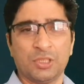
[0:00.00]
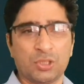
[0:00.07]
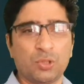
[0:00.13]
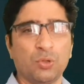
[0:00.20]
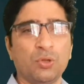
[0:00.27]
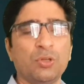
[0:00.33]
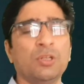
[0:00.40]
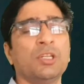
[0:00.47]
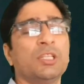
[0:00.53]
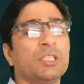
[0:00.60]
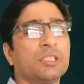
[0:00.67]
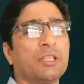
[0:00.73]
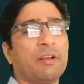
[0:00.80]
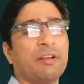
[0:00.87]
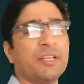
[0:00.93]
So
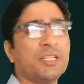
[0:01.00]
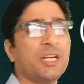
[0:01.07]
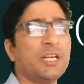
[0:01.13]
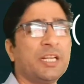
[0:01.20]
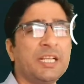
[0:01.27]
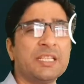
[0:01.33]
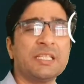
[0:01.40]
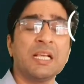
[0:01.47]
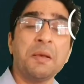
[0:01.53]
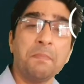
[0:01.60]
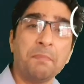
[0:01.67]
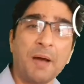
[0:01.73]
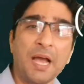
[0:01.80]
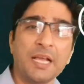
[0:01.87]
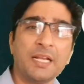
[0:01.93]
the result is
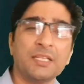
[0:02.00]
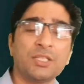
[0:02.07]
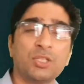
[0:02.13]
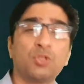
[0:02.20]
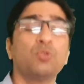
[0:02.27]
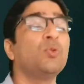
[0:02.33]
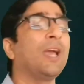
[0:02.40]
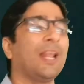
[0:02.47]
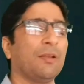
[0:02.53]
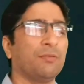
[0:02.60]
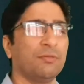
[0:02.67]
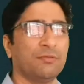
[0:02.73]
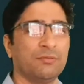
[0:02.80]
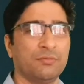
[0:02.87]
minus 12.